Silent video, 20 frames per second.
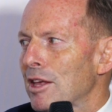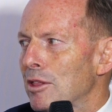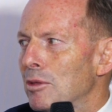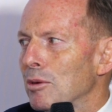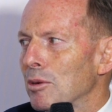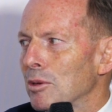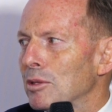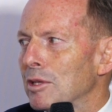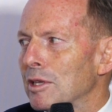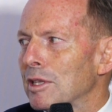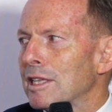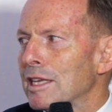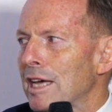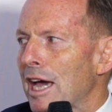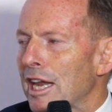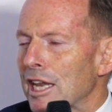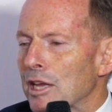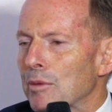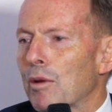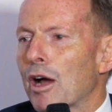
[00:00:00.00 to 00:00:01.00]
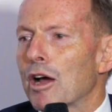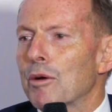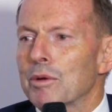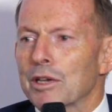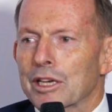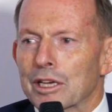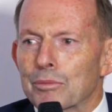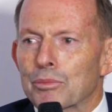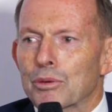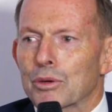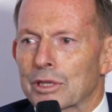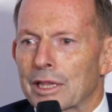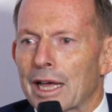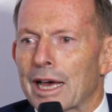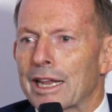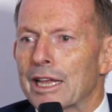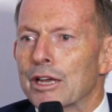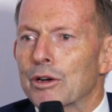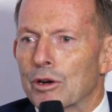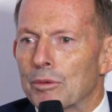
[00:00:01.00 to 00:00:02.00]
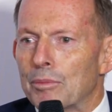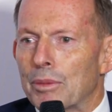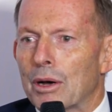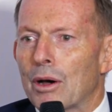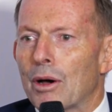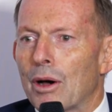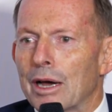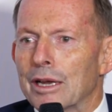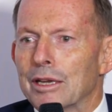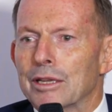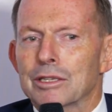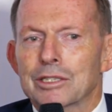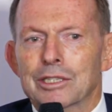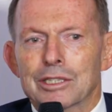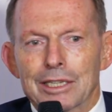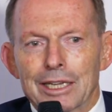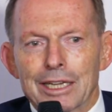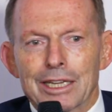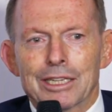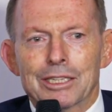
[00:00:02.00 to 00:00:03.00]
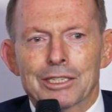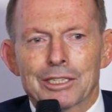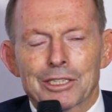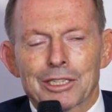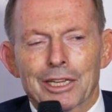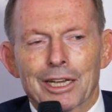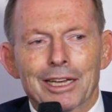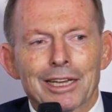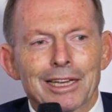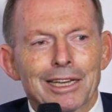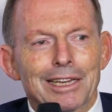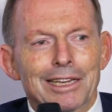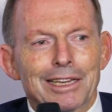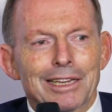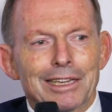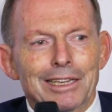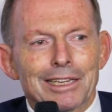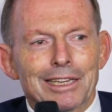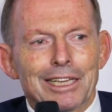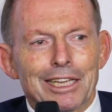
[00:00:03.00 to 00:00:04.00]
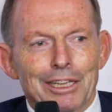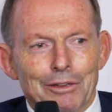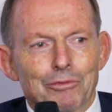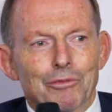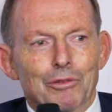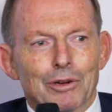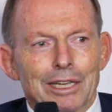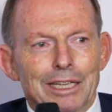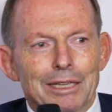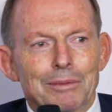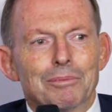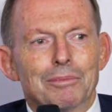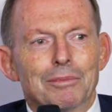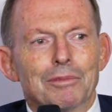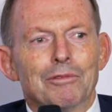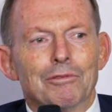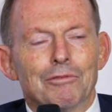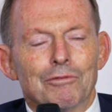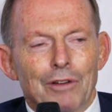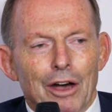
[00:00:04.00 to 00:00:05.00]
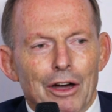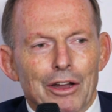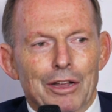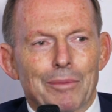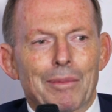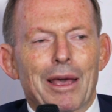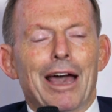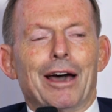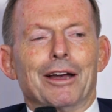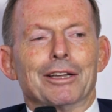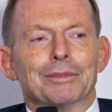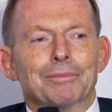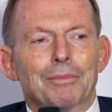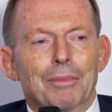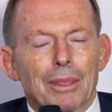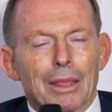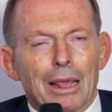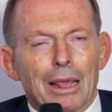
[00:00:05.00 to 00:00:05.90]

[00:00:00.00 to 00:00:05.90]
they thought that the only way we can put that era behind us is if we vote him out.